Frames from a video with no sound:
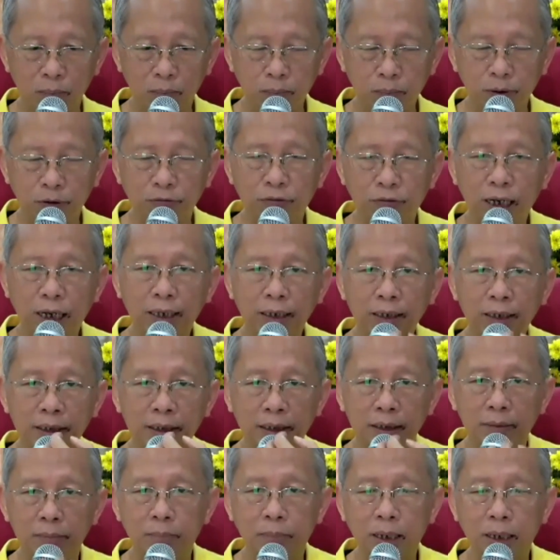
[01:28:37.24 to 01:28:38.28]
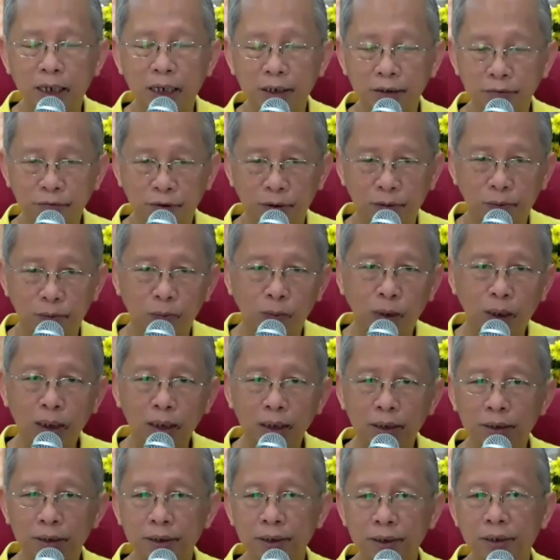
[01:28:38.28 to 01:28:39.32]
prevent the mind from
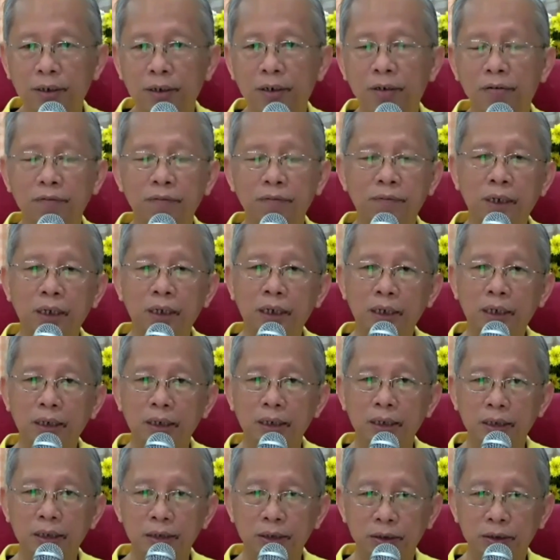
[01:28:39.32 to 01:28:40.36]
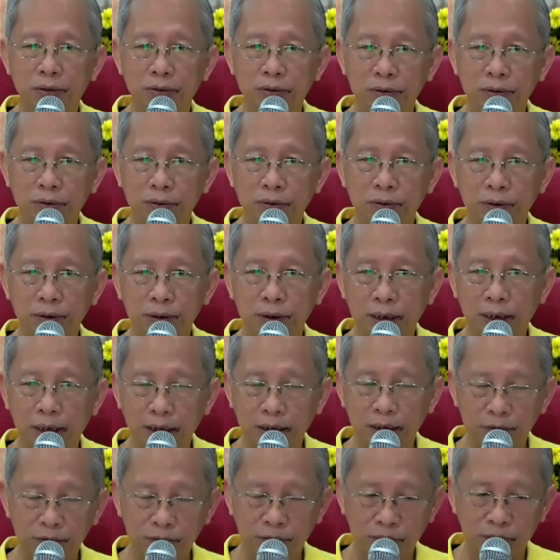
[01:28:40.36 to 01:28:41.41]
wandering off. So
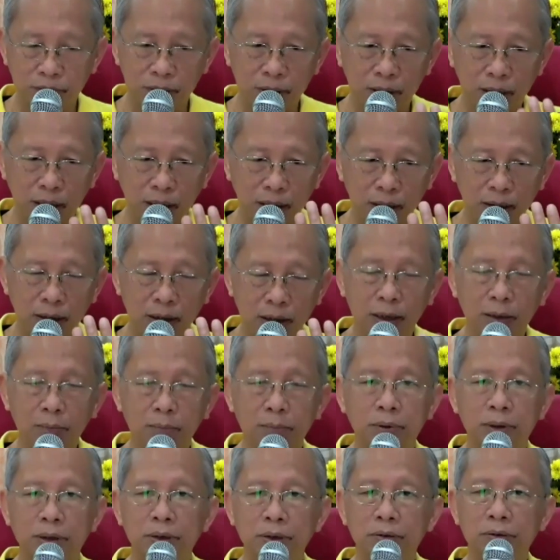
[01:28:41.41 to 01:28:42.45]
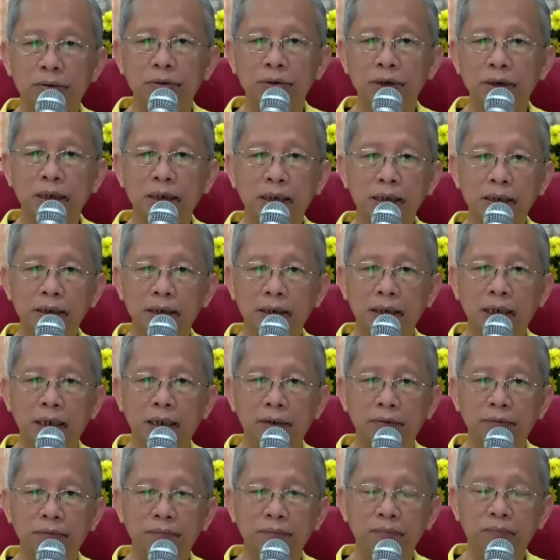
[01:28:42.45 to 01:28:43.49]
that will enable you to settle
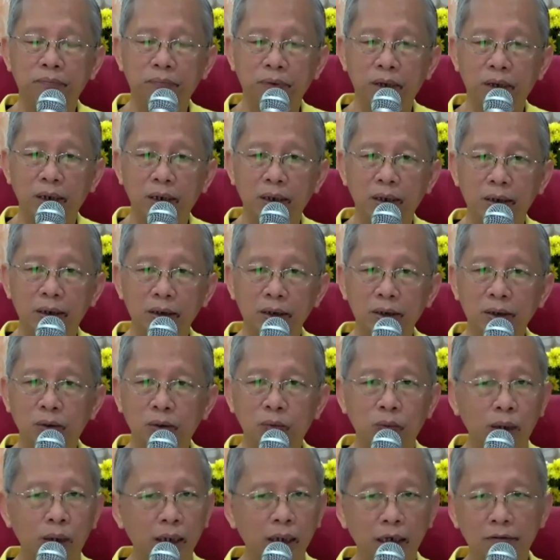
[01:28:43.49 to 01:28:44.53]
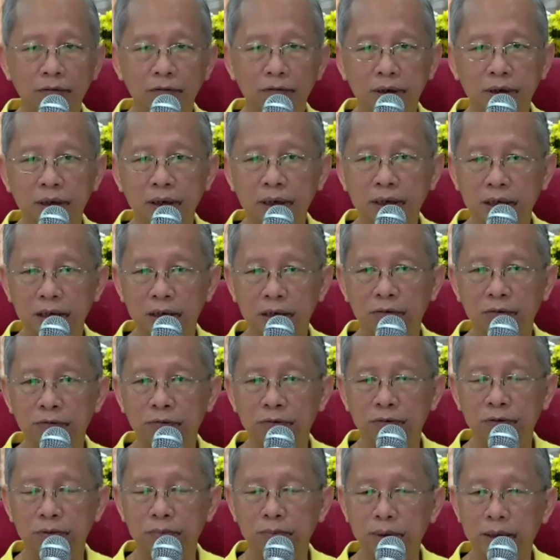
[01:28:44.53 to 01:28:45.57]
down. So whatever
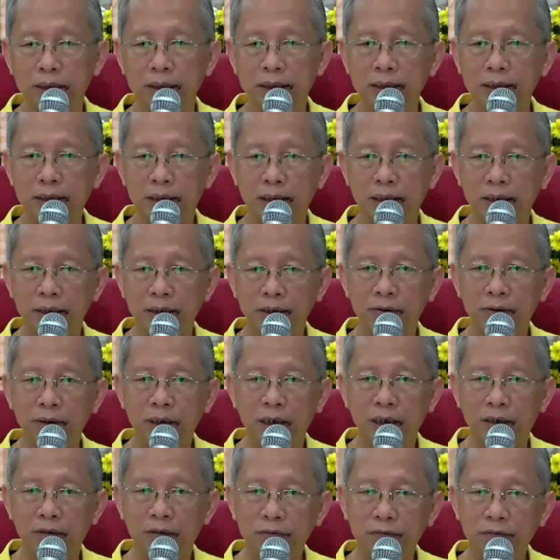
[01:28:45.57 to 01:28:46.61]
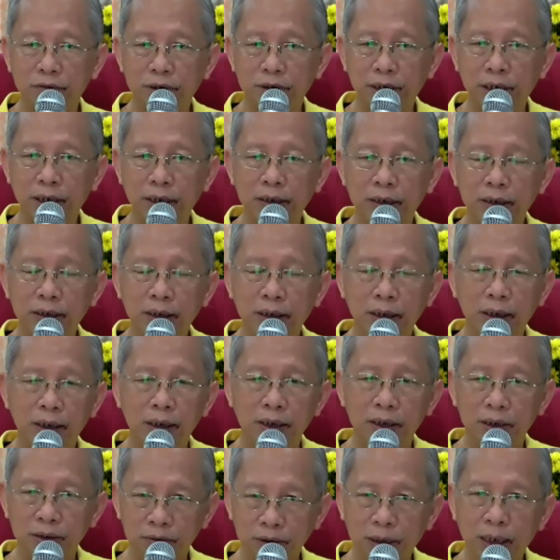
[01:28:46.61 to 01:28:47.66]
skillful means that you have trained,
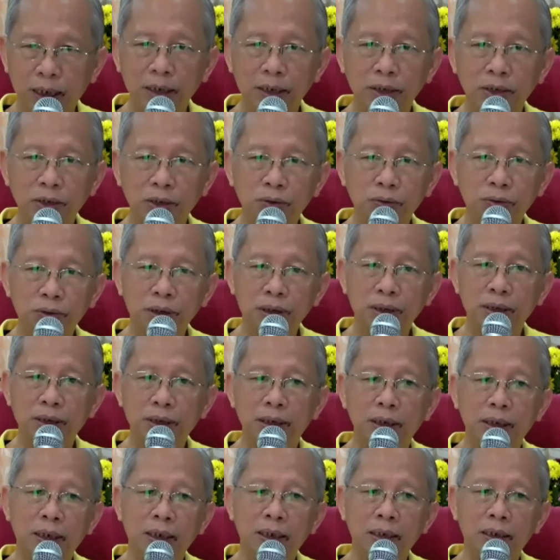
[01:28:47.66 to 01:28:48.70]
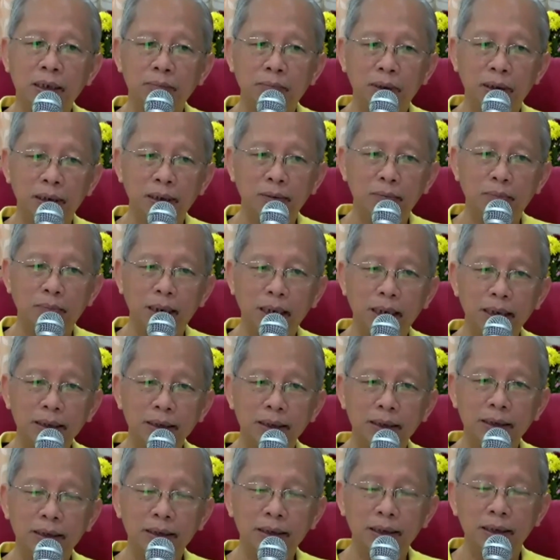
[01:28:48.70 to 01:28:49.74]
you can use it. But the best
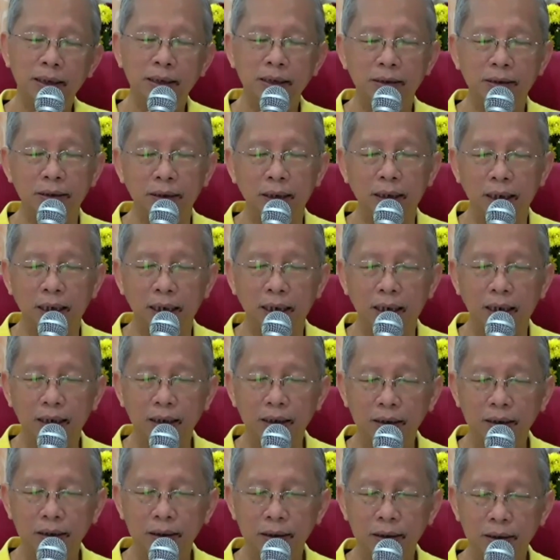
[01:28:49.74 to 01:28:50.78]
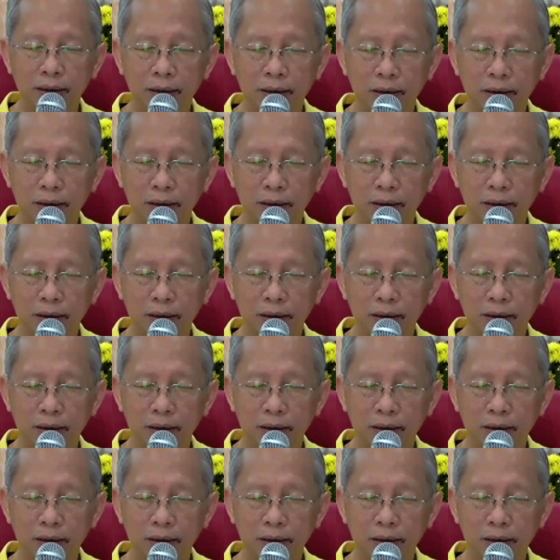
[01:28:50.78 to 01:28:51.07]
is just relax,